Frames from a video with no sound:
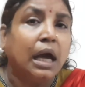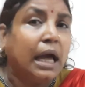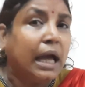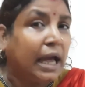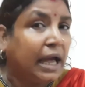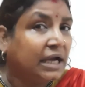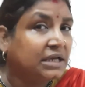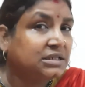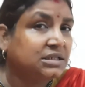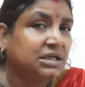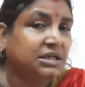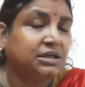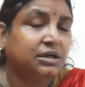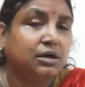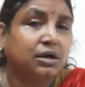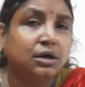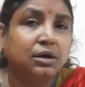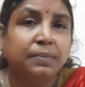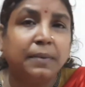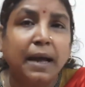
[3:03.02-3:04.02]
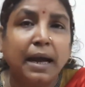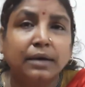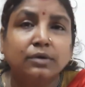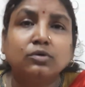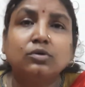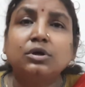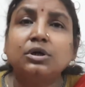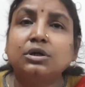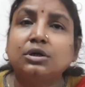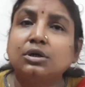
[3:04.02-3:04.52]
As they turned back to
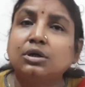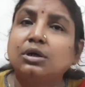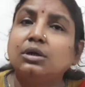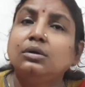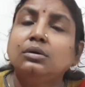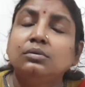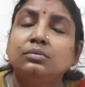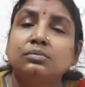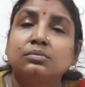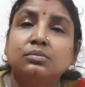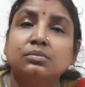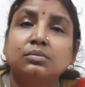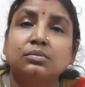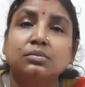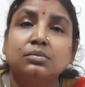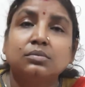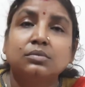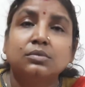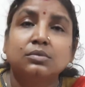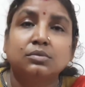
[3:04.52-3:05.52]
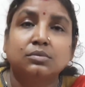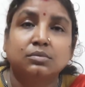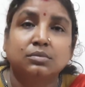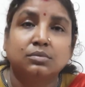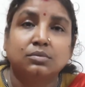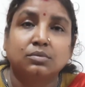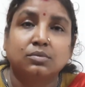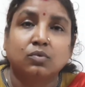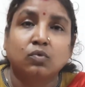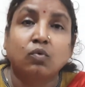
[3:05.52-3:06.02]
return,
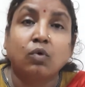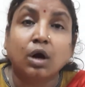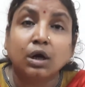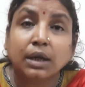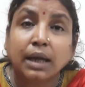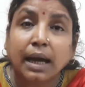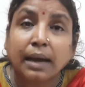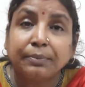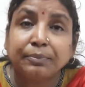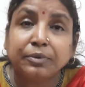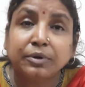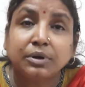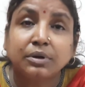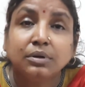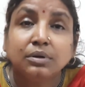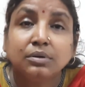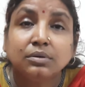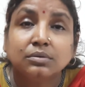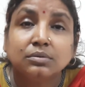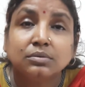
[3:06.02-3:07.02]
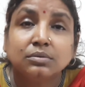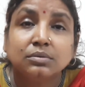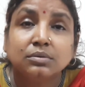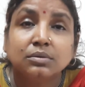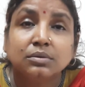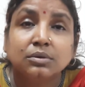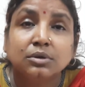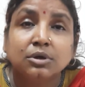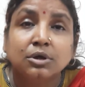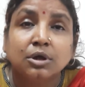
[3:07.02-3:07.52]
what happened?
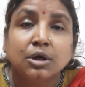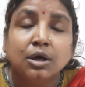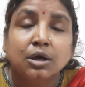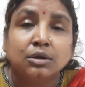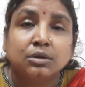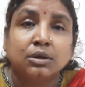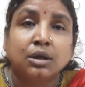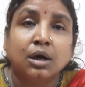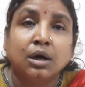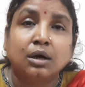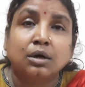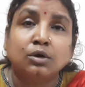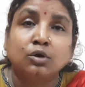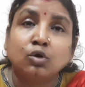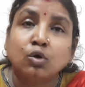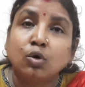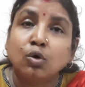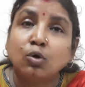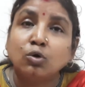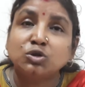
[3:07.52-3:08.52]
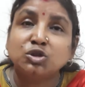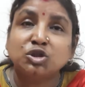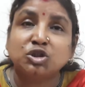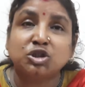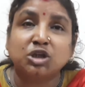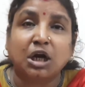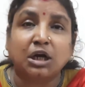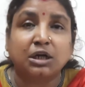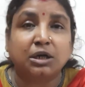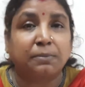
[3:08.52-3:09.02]
The door
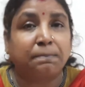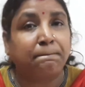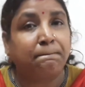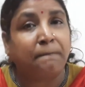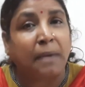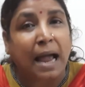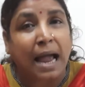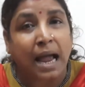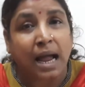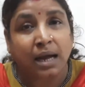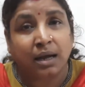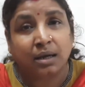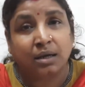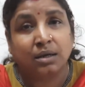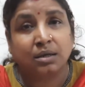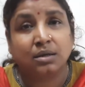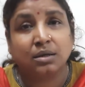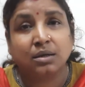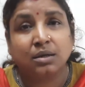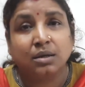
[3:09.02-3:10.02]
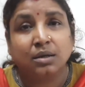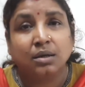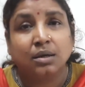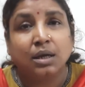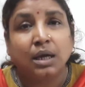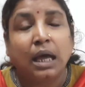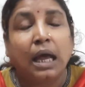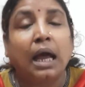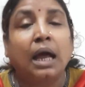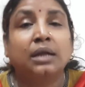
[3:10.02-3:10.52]
shut bang,
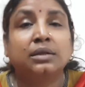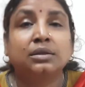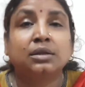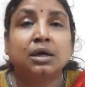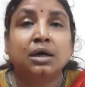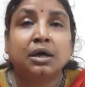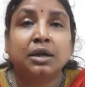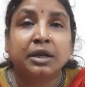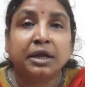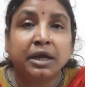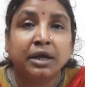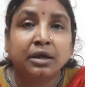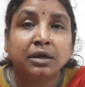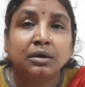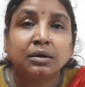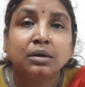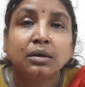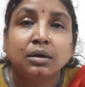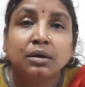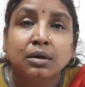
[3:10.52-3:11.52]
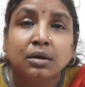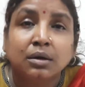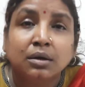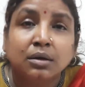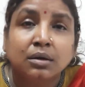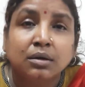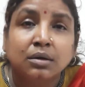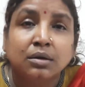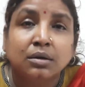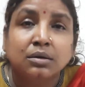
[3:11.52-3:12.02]
and the rain
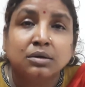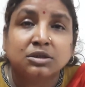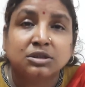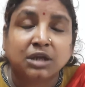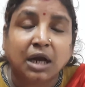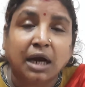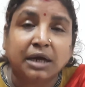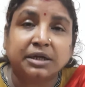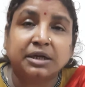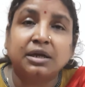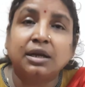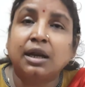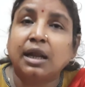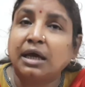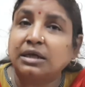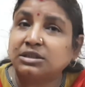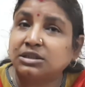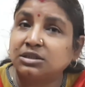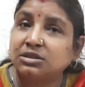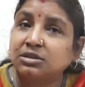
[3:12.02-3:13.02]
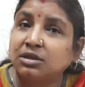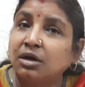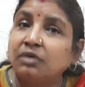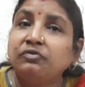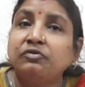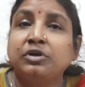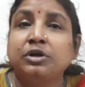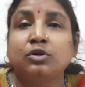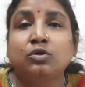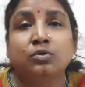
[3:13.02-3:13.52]
started lashing the
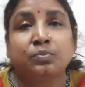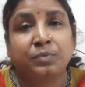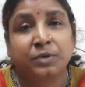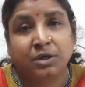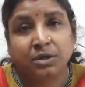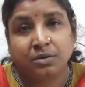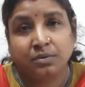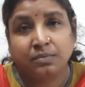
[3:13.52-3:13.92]
window pane.